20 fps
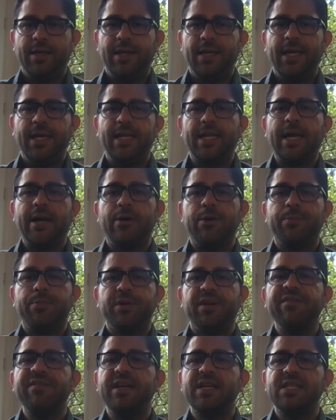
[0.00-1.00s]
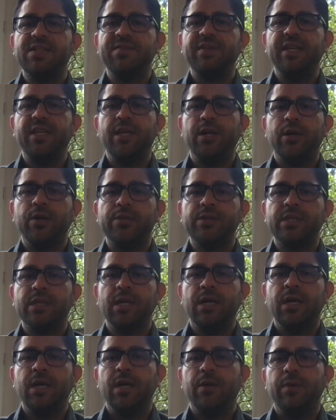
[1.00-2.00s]
In our previous videos,
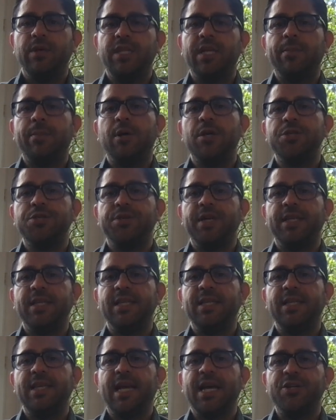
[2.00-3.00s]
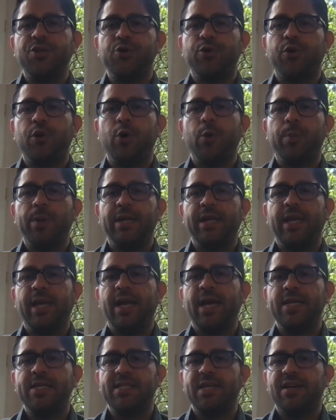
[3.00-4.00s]
we demonstrated the Azure
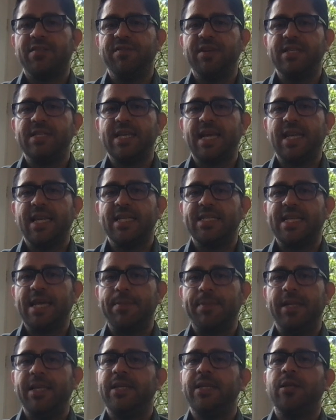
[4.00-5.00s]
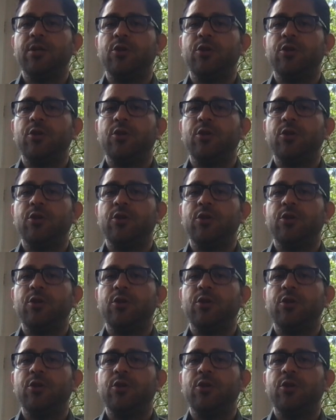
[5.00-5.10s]
OpenAI service and its ability